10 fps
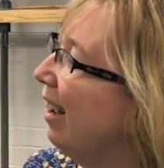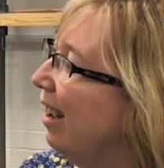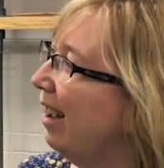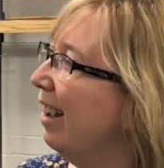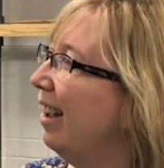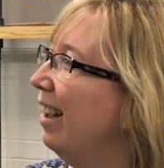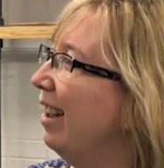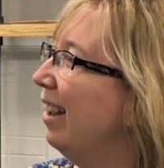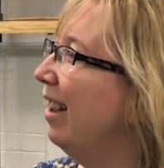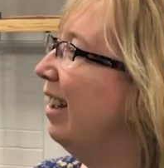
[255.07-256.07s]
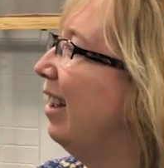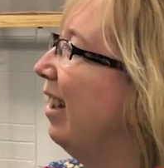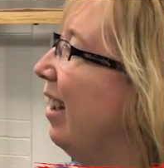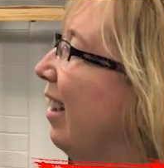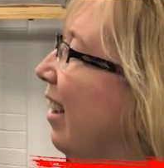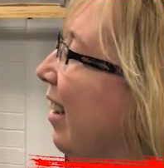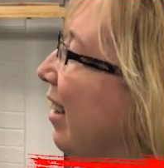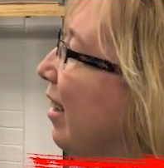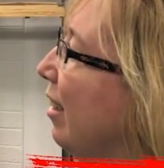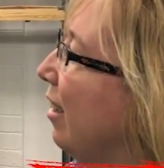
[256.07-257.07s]

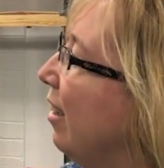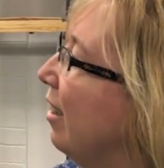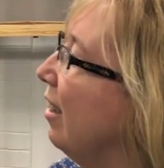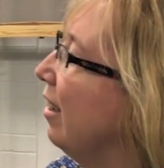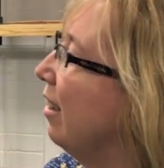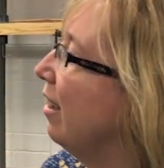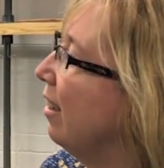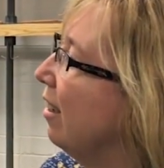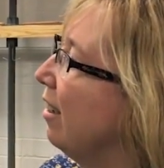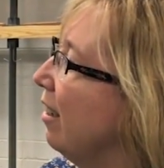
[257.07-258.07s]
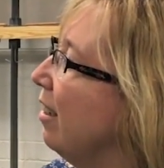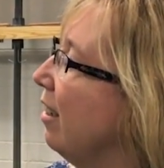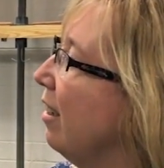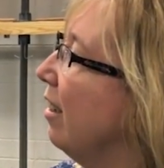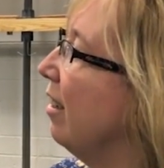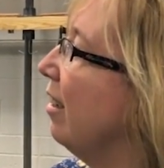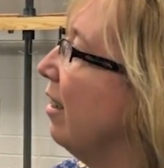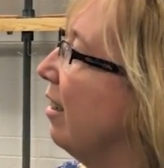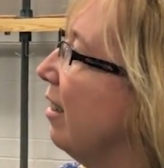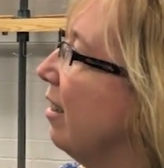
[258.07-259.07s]

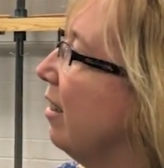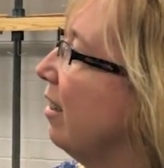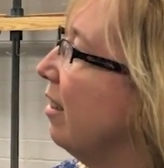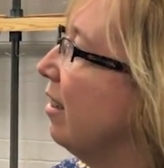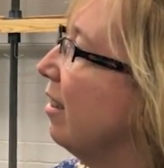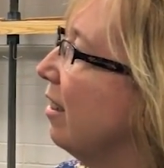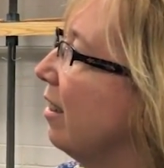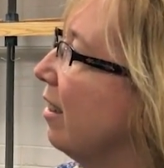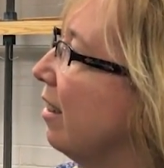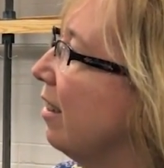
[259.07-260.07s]
(silent)